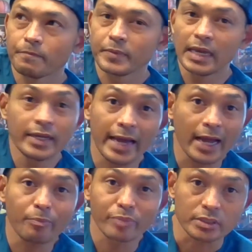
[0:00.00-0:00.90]
and it
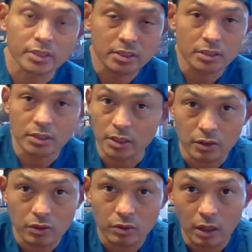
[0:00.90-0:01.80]
happens you
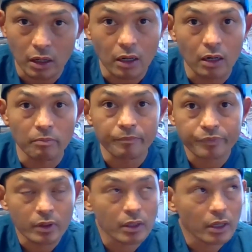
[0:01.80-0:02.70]
know um,
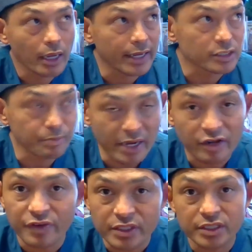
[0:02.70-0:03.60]
and it's
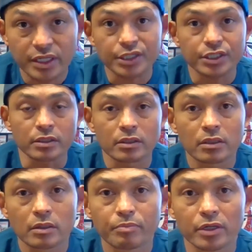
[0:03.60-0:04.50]
manifestation
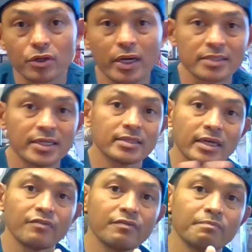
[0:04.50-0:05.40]
but you got to take
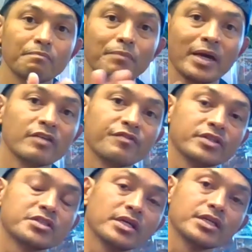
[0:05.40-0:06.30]
that
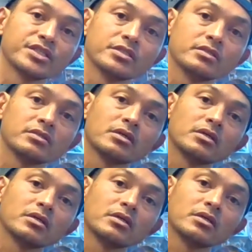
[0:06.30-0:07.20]
manifestation
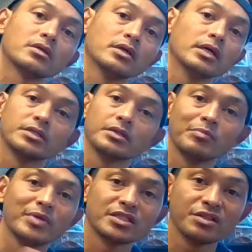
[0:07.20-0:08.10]
it's it
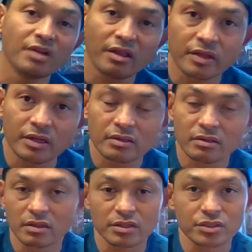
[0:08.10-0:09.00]
means nothing
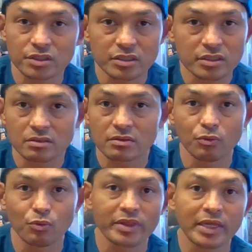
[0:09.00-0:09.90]
it's just
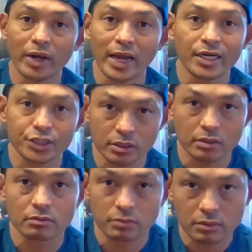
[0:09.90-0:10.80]
without action.
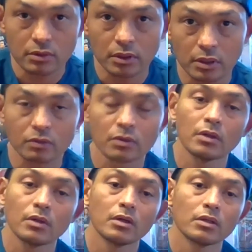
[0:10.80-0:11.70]
You know,
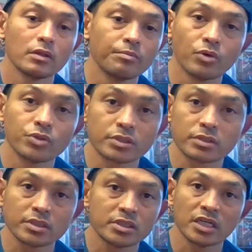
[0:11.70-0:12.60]
the most
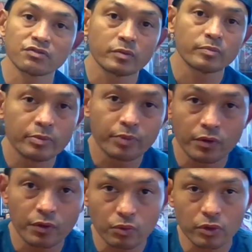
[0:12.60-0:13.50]
successful people in
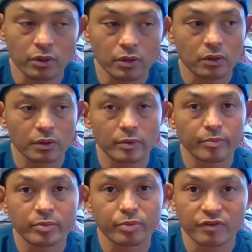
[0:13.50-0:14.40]
the world, they're
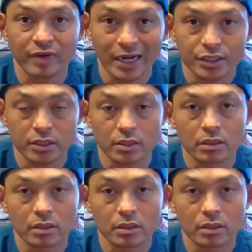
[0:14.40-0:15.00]
people of action.